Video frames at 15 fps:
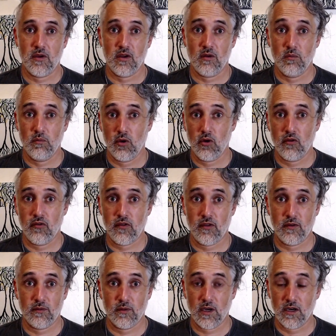both
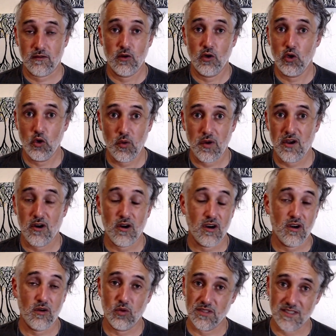kind of who we
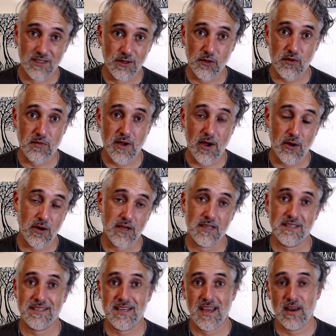are, what's good about
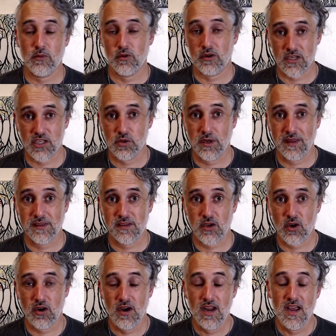us, and what our strengths
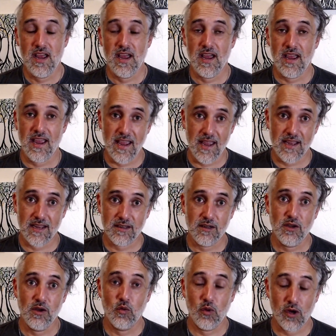are. And
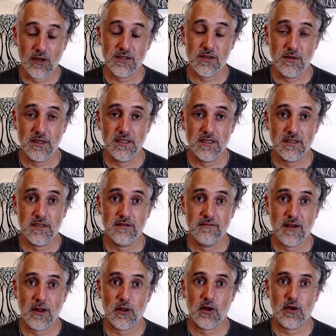we also need
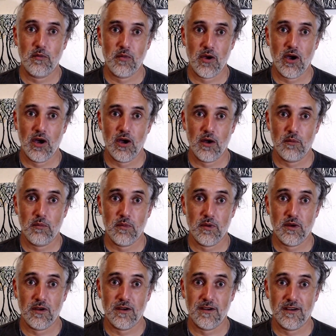to
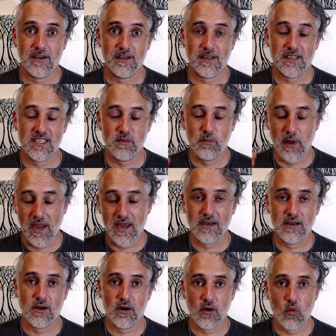expand
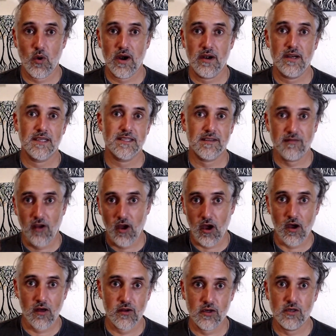our awareness of
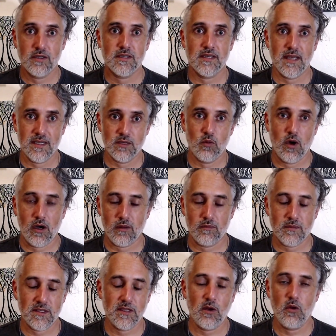others as well.
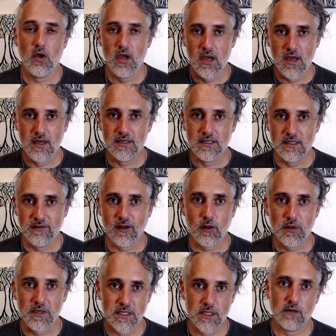So
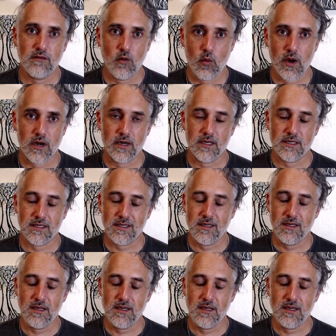developing self-awareness.